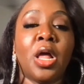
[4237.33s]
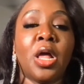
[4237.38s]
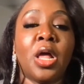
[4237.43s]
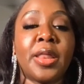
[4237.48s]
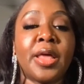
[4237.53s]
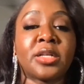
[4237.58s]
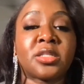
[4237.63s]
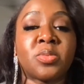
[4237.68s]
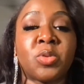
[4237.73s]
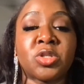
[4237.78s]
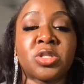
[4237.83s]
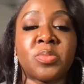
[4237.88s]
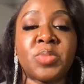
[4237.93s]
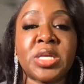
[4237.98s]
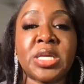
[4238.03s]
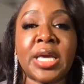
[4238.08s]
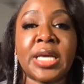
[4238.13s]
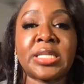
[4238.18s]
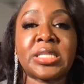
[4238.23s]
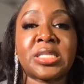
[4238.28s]
Now it's supposed to
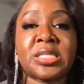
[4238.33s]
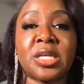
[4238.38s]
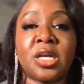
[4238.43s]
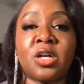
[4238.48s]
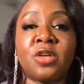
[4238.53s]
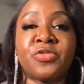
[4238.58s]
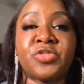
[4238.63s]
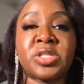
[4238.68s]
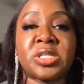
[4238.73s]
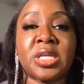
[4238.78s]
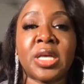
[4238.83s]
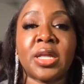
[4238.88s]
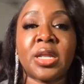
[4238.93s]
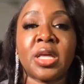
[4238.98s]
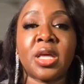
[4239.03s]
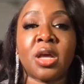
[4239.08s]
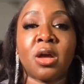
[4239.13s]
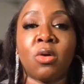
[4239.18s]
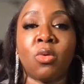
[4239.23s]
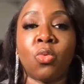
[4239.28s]
be a
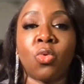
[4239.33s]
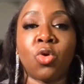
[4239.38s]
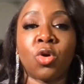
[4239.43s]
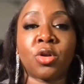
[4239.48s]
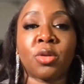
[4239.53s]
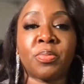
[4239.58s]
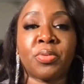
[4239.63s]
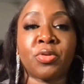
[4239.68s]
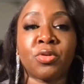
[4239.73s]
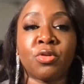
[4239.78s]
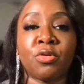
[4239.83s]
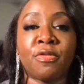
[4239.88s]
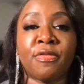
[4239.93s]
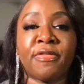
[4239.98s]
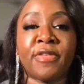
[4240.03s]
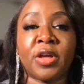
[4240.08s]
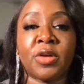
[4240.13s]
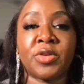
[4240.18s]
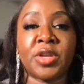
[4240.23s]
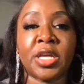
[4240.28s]
self-setting waterproof
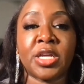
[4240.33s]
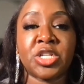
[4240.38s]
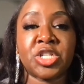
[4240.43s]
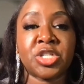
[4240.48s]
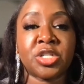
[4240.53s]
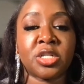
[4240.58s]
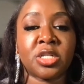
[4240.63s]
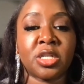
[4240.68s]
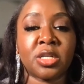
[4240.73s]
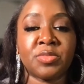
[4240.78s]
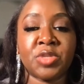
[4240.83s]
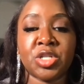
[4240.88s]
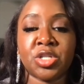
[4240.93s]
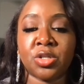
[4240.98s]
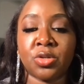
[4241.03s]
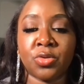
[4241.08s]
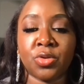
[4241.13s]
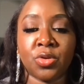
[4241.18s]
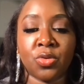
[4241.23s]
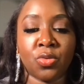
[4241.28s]
foundation. Let me
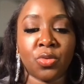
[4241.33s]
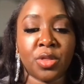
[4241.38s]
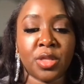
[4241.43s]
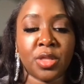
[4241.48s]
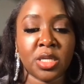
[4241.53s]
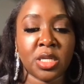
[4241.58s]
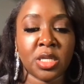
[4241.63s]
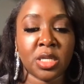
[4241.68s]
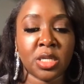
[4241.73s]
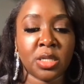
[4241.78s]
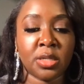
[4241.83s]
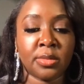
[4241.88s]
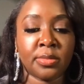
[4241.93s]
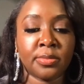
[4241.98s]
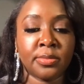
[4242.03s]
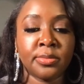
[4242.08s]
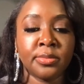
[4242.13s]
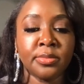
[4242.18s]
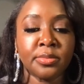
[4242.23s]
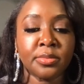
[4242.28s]
show you the,
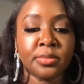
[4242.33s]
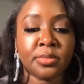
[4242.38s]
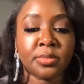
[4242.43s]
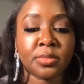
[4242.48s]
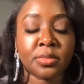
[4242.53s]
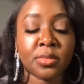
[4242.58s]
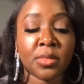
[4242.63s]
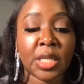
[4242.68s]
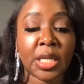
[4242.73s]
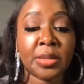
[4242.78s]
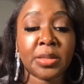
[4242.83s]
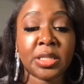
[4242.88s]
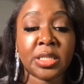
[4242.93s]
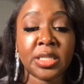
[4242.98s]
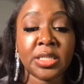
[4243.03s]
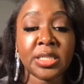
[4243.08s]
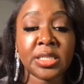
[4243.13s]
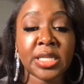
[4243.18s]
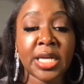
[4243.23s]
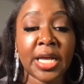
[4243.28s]

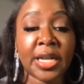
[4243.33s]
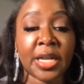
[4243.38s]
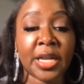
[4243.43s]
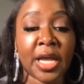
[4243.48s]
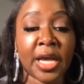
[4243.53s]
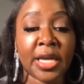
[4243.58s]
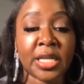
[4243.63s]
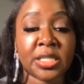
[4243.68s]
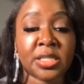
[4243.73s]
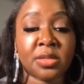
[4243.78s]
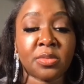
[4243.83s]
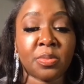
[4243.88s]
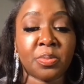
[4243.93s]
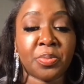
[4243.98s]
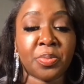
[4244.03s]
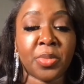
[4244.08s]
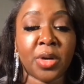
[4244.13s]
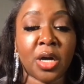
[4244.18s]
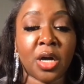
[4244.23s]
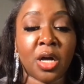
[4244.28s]
this is kind of nice.
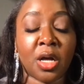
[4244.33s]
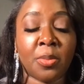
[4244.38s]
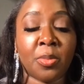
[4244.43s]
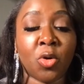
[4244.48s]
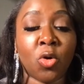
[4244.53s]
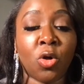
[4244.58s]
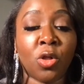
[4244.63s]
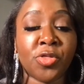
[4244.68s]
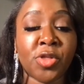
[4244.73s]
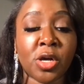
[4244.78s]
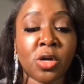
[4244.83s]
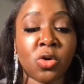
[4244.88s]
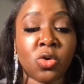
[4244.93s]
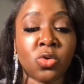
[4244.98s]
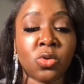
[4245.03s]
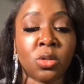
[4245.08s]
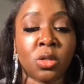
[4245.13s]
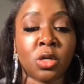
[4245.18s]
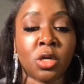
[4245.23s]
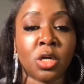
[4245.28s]
Um,
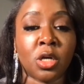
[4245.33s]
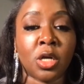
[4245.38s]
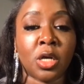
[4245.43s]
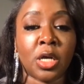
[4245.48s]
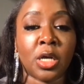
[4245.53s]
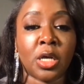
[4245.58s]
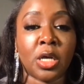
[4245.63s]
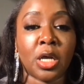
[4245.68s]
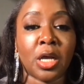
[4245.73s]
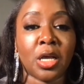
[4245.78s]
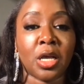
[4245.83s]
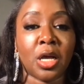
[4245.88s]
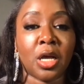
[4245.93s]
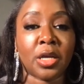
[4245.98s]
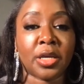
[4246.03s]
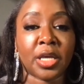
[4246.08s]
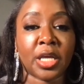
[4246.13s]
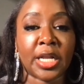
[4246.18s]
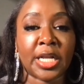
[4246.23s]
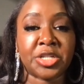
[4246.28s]
although,
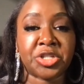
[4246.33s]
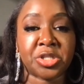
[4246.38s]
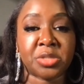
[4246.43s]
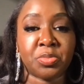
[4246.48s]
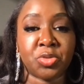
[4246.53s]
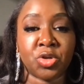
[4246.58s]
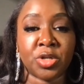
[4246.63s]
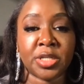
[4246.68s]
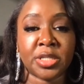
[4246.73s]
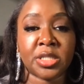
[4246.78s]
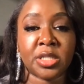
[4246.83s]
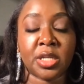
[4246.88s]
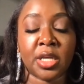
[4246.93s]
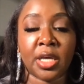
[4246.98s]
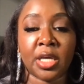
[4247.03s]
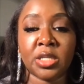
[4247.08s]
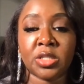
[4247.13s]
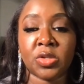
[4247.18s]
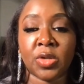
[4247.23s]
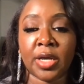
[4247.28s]
again, I just bought it today, so